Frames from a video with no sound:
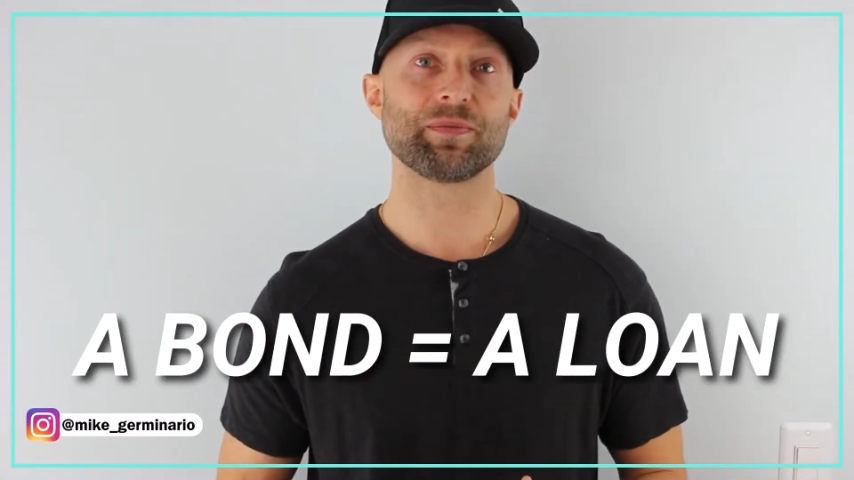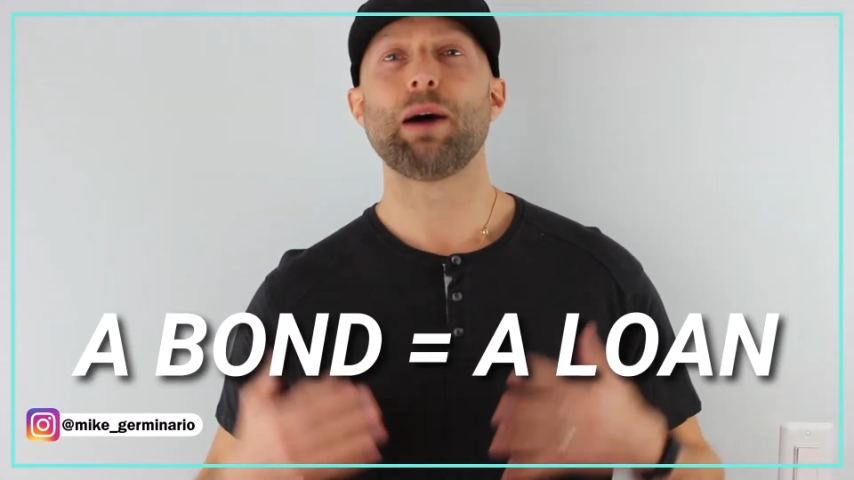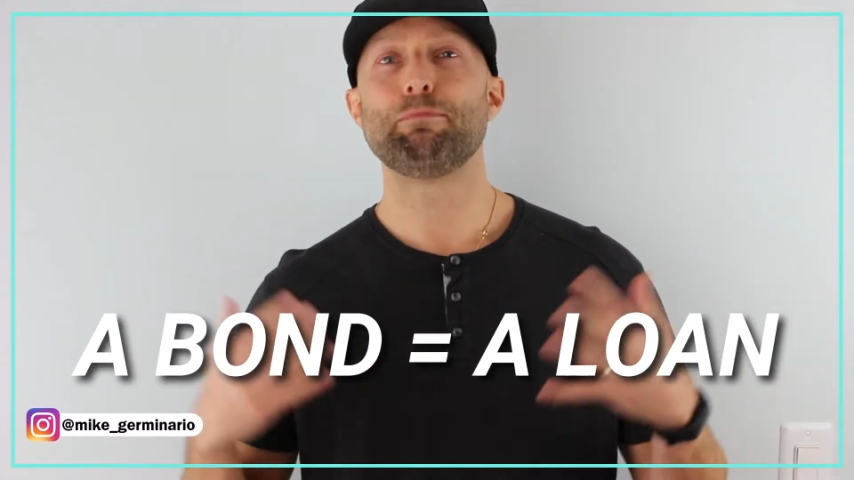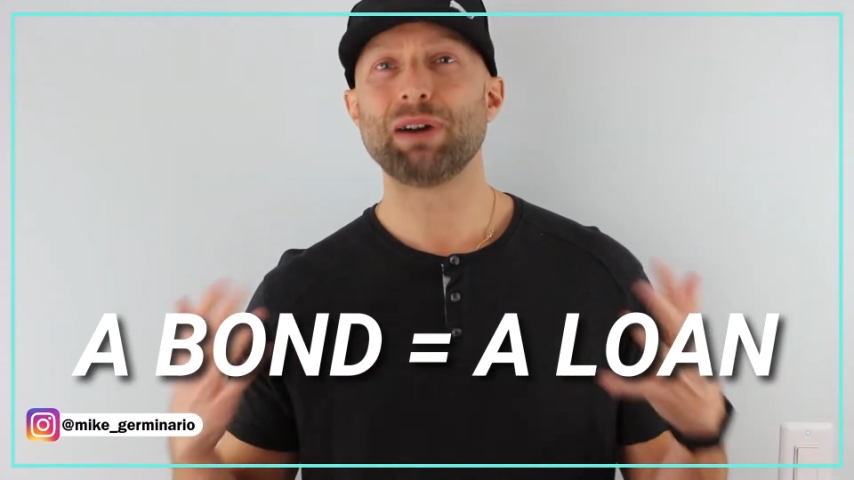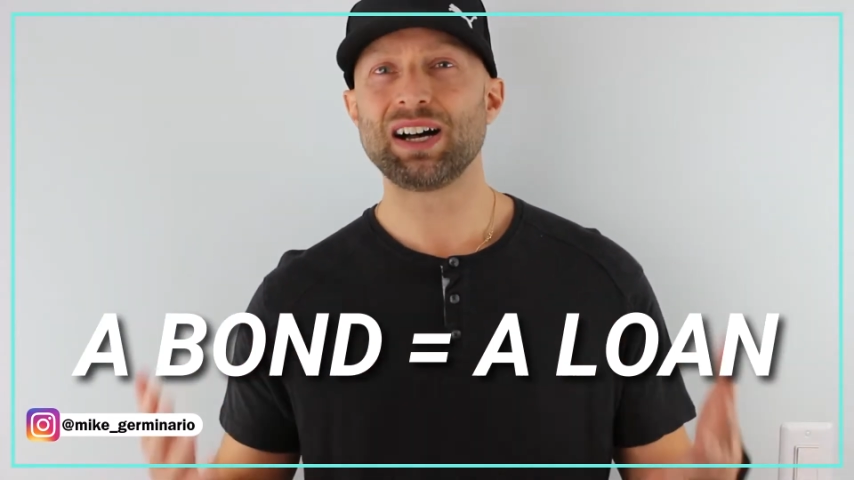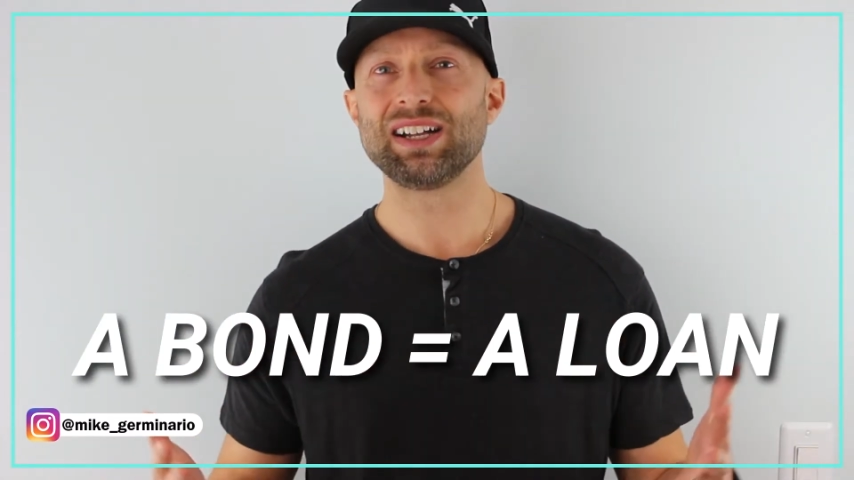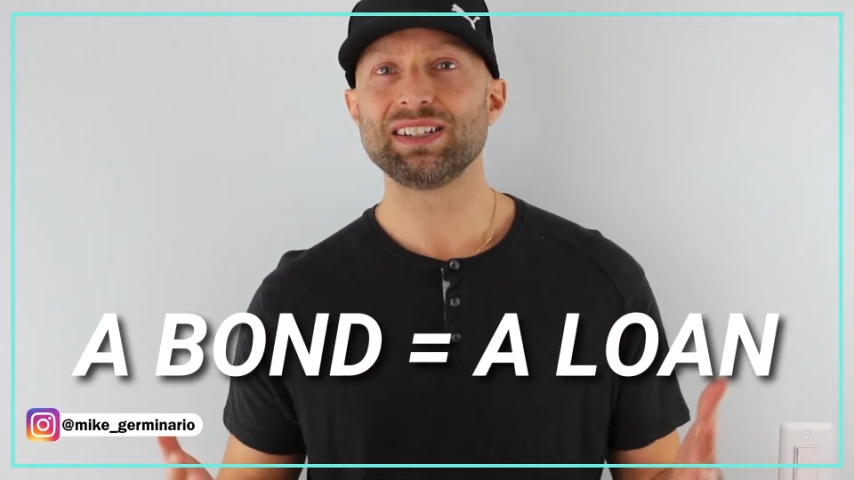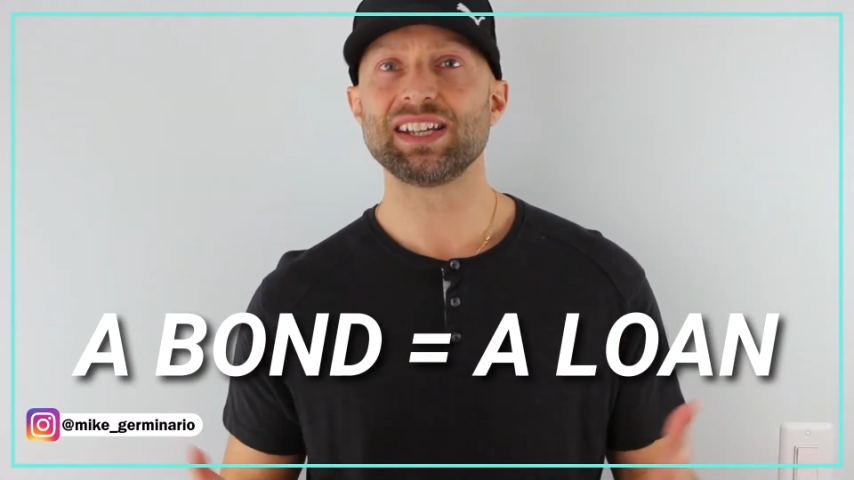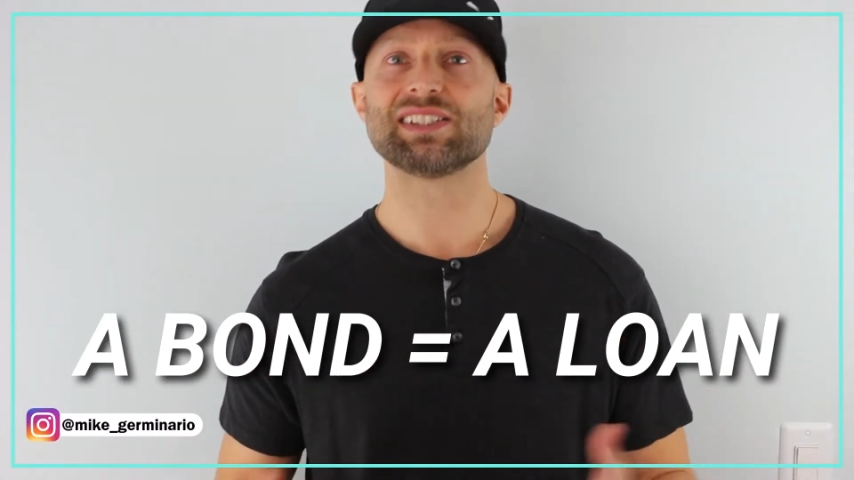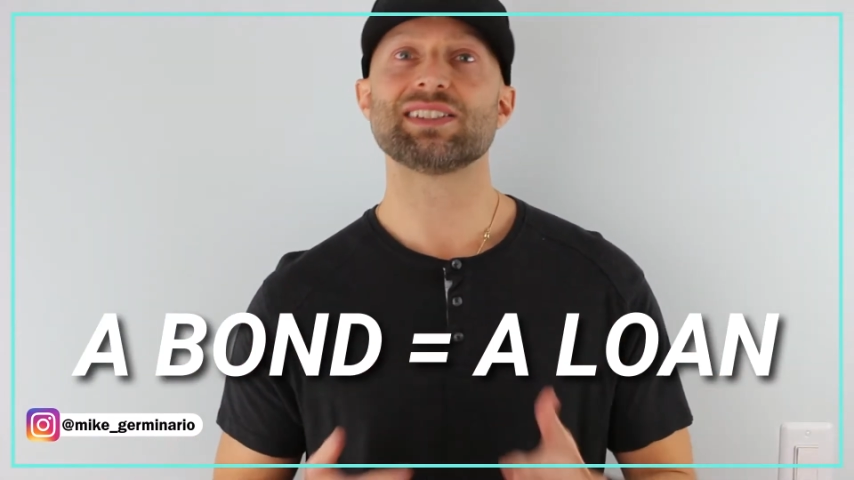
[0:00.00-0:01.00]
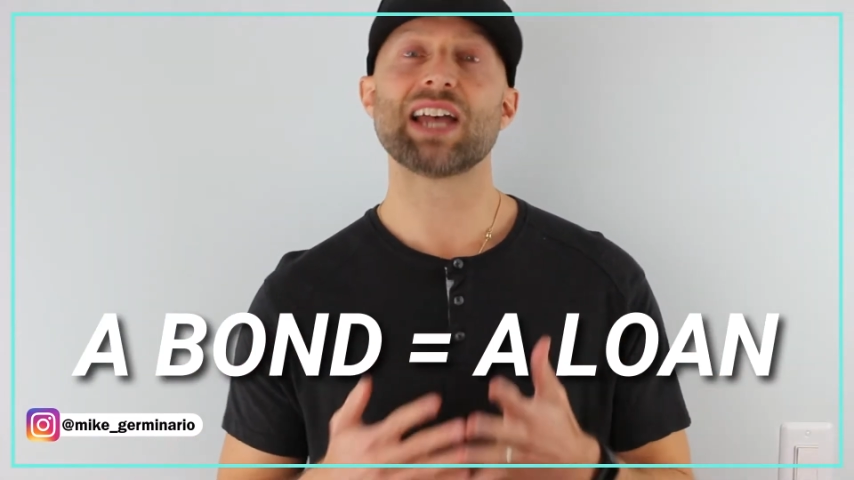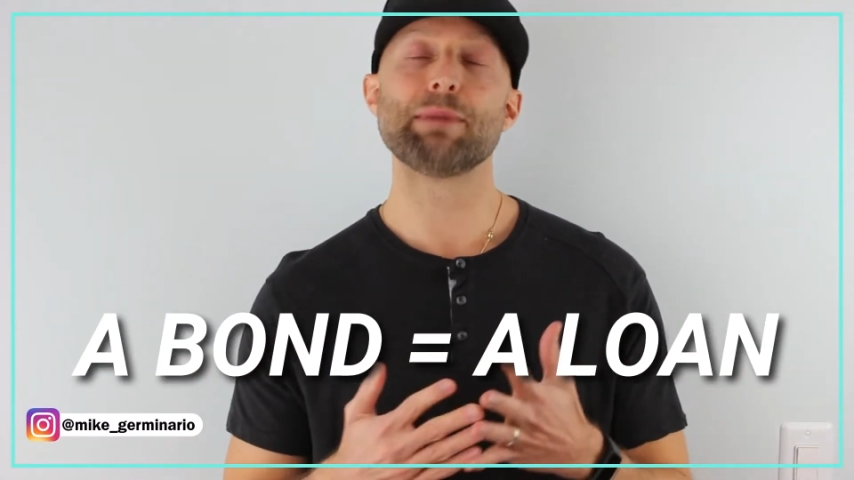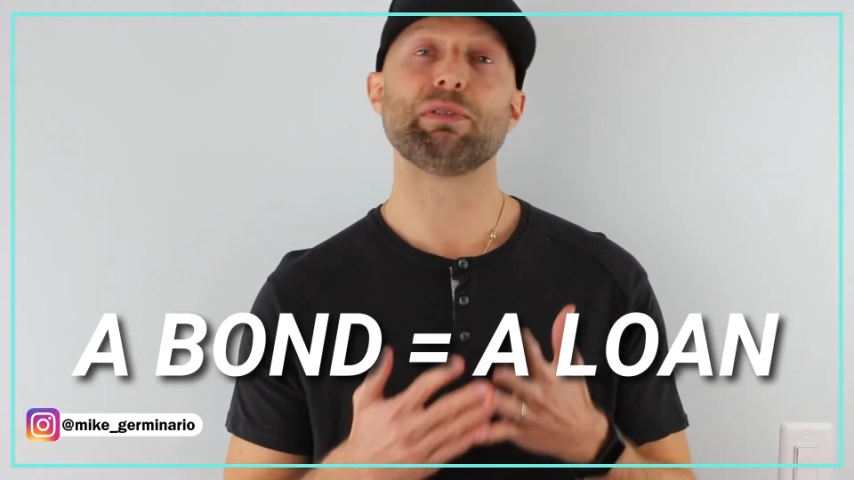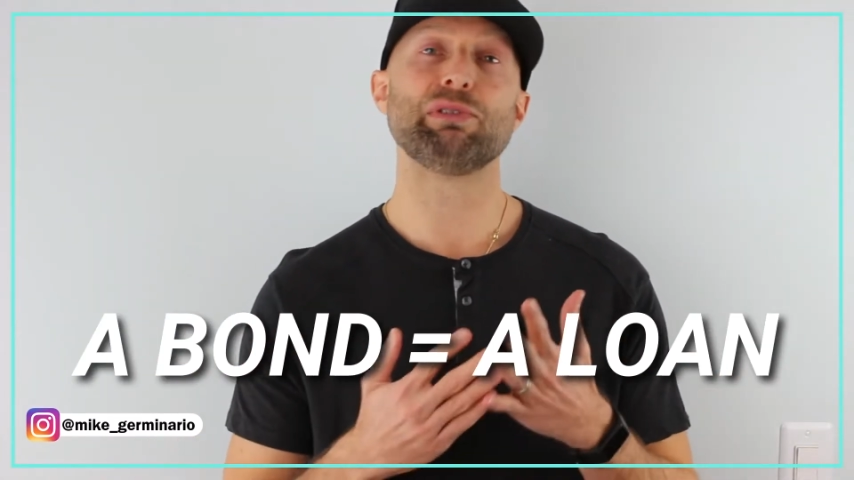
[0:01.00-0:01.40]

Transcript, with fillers: A bond is a type of